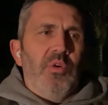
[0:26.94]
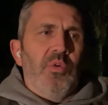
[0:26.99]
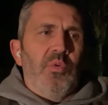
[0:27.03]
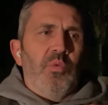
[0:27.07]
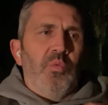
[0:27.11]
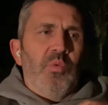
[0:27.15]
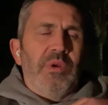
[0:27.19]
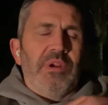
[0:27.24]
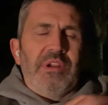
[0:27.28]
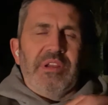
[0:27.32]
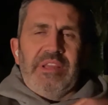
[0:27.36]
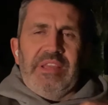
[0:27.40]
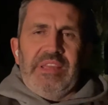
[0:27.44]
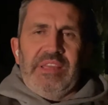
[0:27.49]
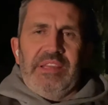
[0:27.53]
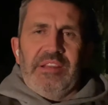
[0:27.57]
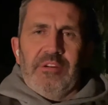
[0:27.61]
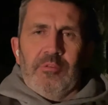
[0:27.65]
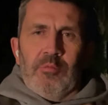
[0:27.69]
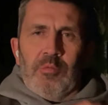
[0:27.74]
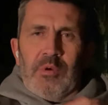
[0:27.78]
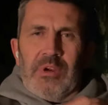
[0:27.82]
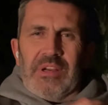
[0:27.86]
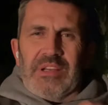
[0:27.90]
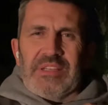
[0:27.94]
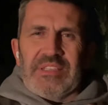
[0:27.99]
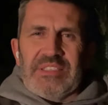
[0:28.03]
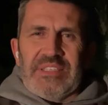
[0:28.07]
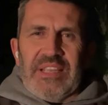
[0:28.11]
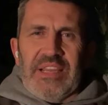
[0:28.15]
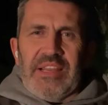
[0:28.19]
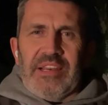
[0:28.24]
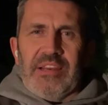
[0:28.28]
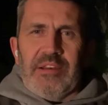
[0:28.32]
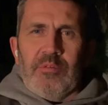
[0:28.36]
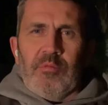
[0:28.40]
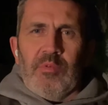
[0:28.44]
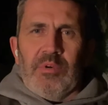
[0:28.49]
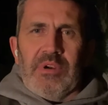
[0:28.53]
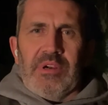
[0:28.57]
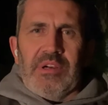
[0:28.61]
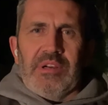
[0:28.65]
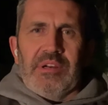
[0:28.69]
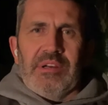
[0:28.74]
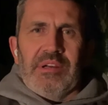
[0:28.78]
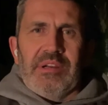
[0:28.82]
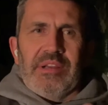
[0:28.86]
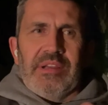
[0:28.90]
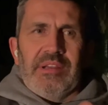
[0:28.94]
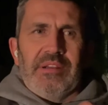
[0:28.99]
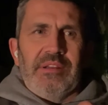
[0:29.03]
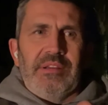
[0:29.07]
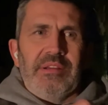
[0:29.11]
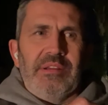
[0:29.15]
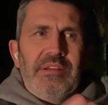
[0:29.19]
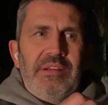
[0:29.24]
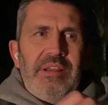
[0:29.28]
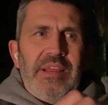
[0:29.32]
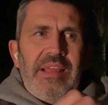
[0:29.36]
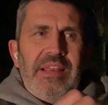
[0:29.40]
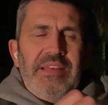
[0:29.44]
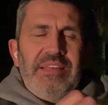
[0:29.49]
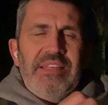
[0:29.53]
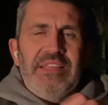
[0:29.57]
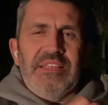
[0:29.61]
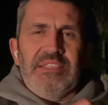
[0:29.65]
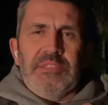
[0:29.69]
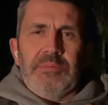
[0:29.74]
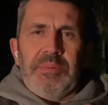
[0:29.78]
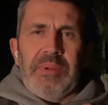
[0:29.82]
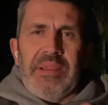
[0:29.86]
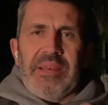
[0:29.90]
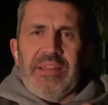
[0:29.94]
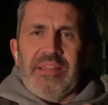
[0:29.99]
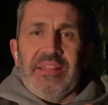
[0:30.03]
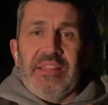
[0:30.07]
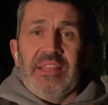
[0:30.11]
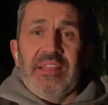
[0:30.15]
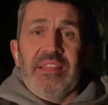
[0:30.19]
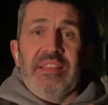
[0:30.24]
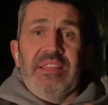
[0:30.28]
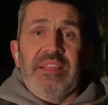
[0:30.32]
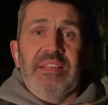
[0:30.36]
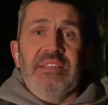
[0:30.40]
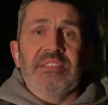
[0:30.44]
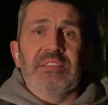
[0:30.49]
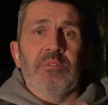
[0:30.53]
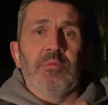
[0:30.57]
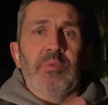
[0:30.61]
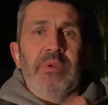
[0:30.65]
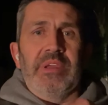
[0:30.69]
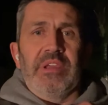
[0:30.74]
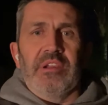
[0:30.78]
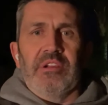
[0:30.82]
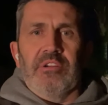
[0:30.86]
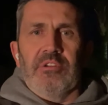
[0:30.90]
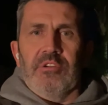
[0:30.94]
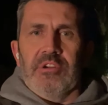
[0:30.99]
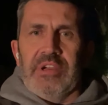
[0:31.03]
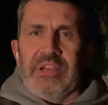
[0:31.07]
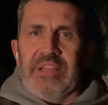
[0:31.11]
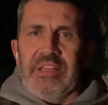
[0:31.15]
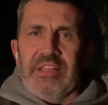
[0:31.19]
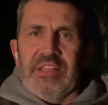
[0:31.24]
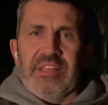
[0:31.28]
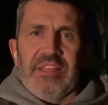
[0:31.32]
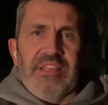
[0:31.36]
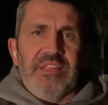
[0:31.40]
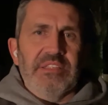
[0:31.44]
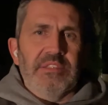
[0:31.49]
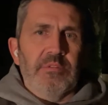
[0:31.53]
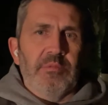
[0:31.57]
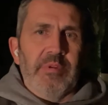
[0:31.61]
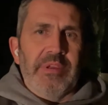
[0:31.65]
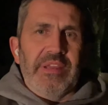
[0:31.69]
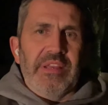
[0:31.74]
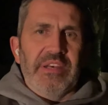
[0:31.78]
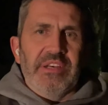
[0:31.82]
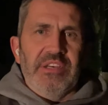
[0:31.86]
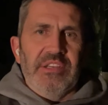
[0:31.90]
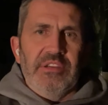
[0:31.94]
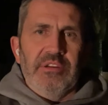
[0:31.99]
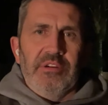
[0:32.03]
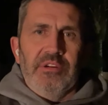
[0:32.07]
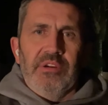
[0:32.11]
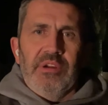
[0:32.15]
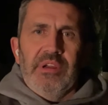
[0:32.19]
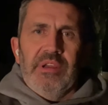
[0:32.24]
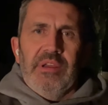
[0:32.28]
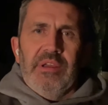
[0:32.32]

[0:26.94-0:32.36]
we're eager, we're excited, we're anticipating the things that we can create, the things we can do,